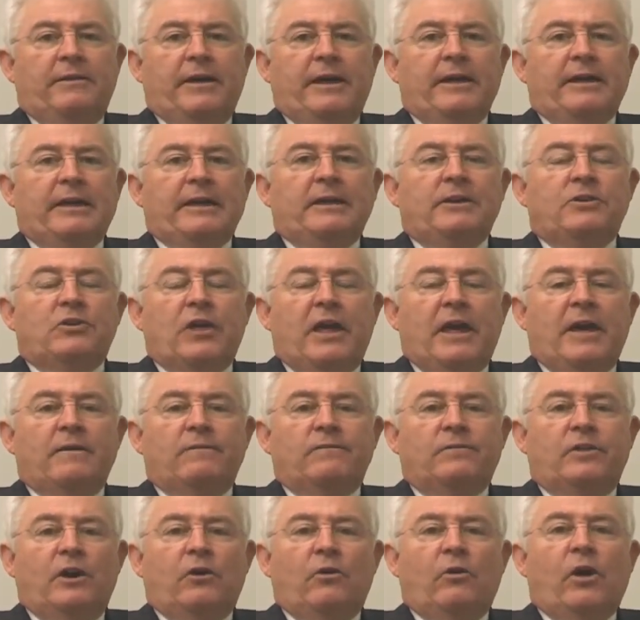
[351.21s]
they each
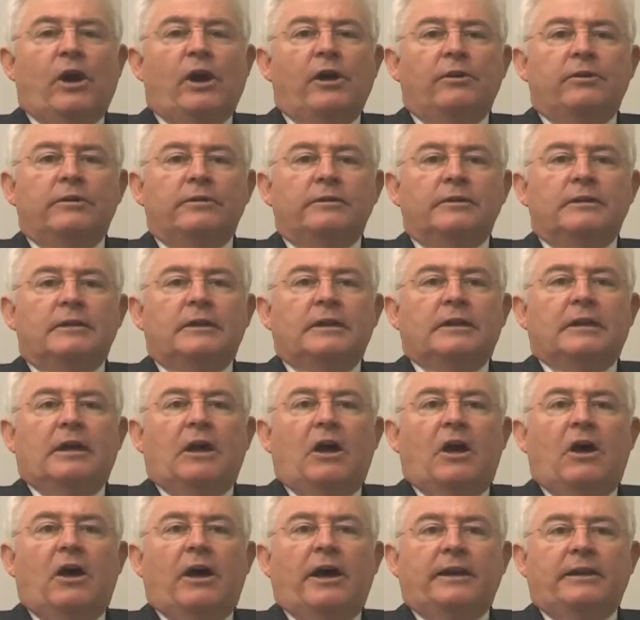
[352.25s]
have their own
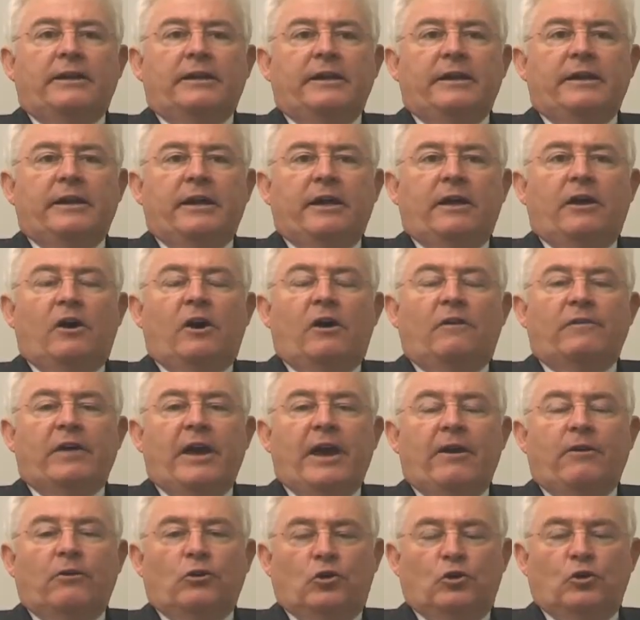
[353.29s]
idea of
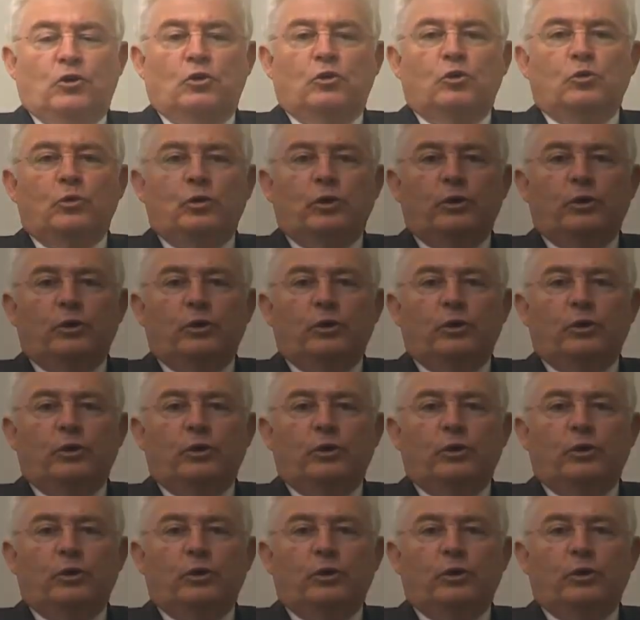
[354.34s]
how it should all